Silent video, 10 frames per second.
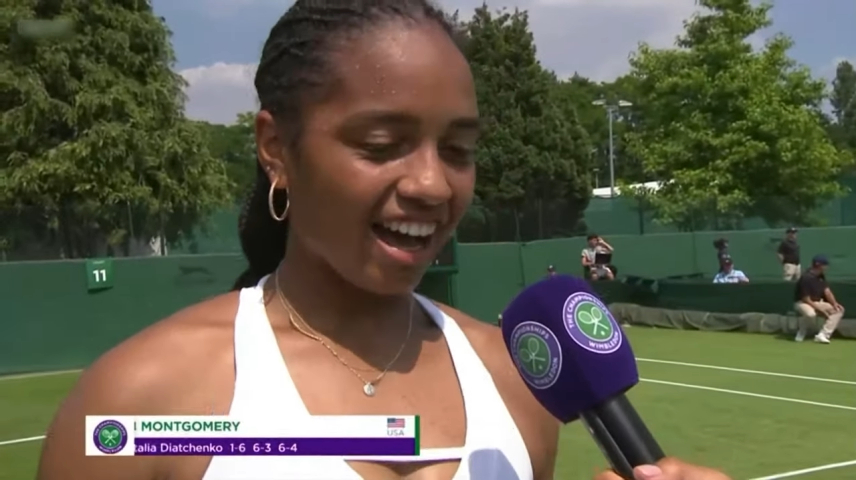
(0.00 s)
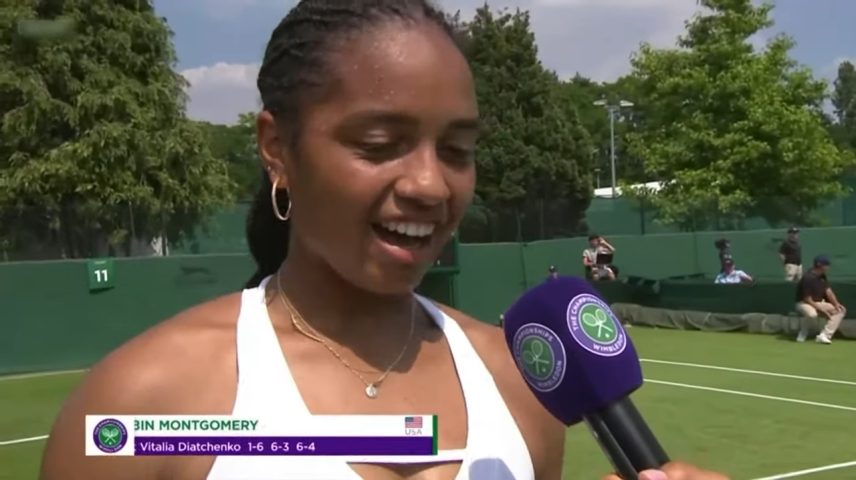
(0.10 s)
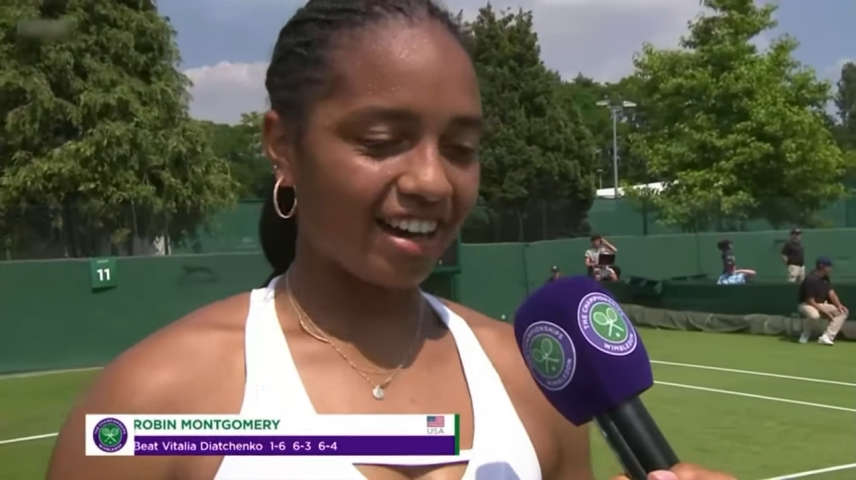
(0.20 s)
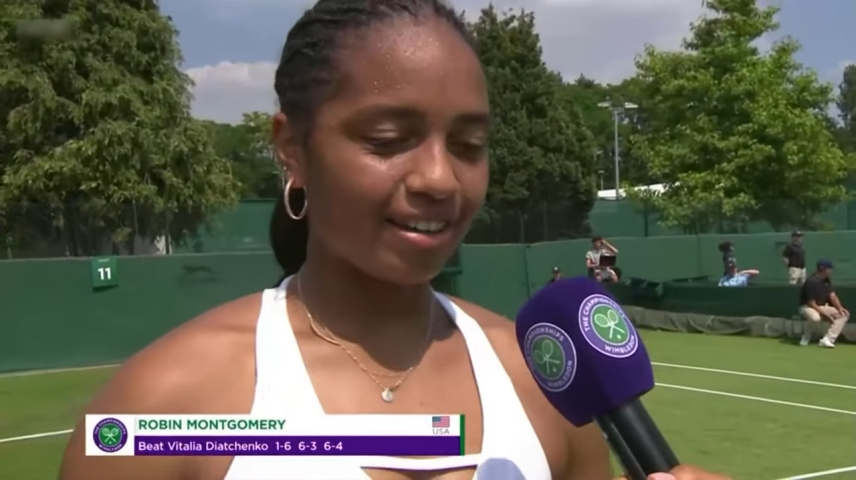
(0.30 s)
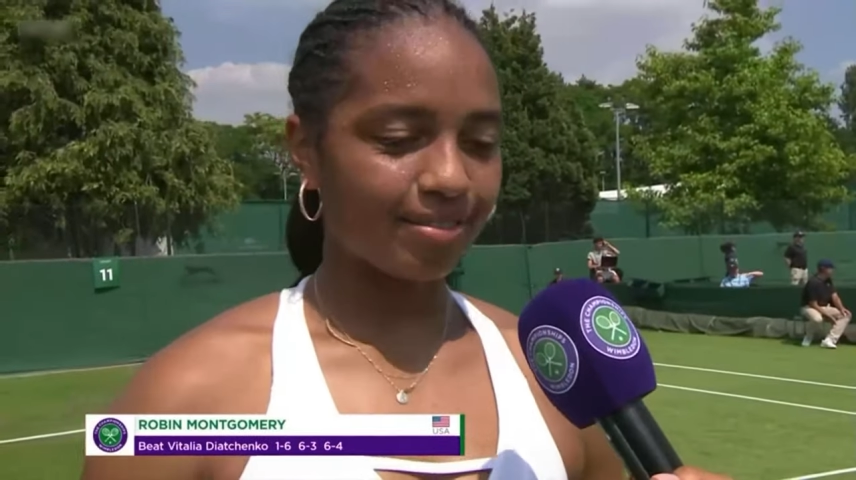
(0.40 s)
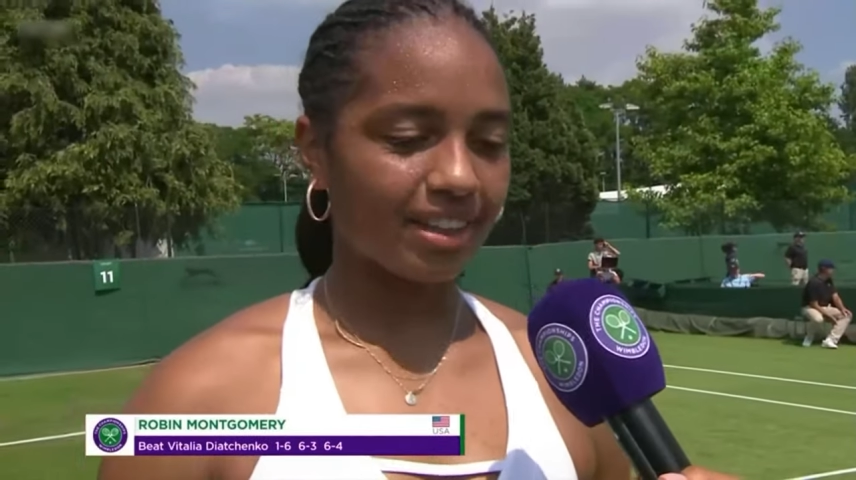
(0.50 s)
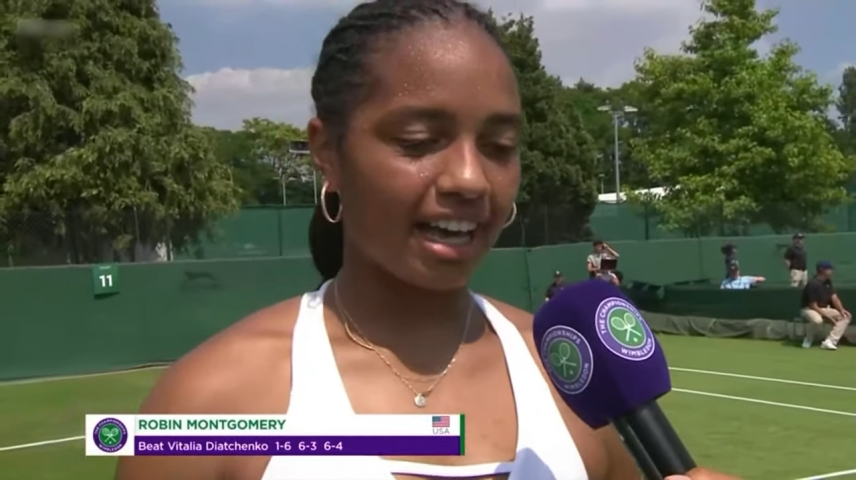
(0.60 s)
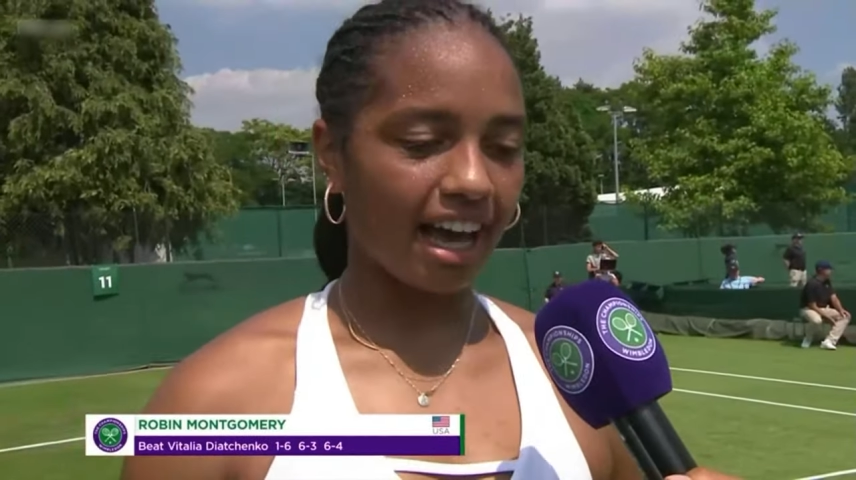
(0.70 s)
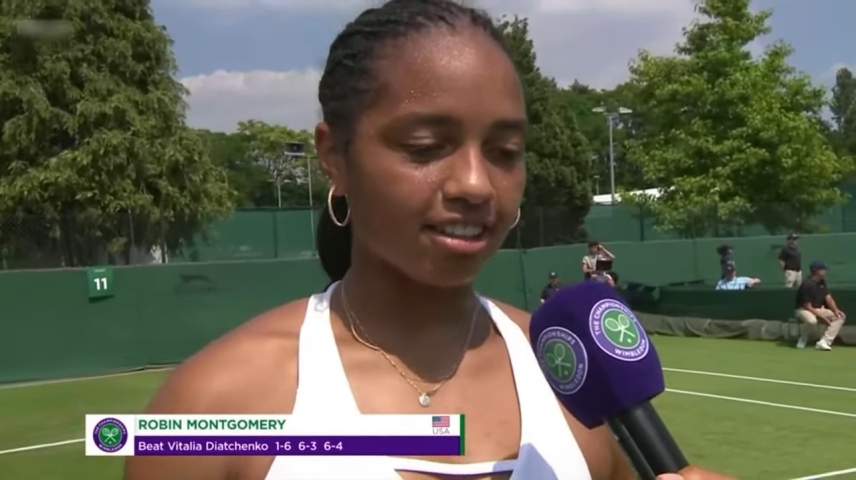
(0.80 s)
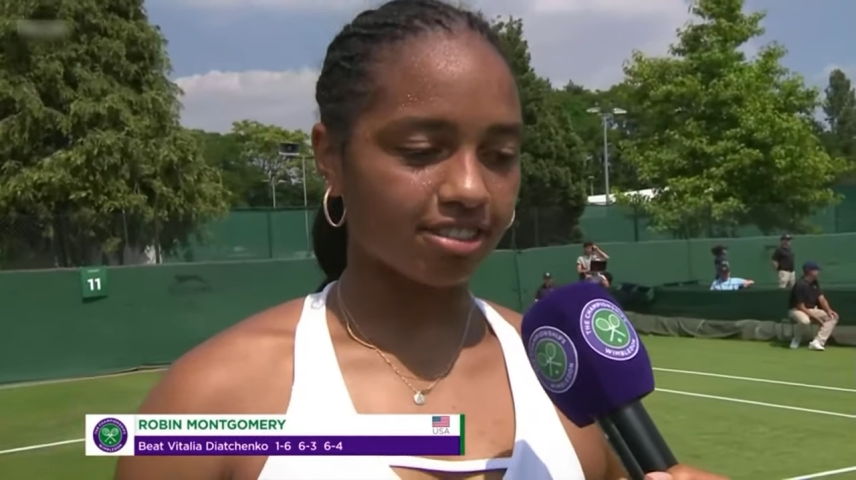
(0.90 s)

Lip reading: yeah,